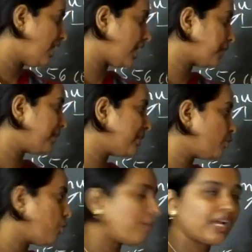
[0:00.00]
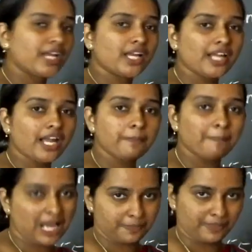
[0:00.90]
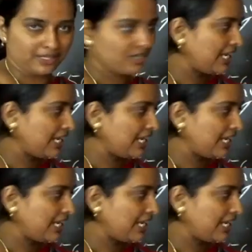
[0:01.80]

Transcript: Akbar, Umayyan, and Babur.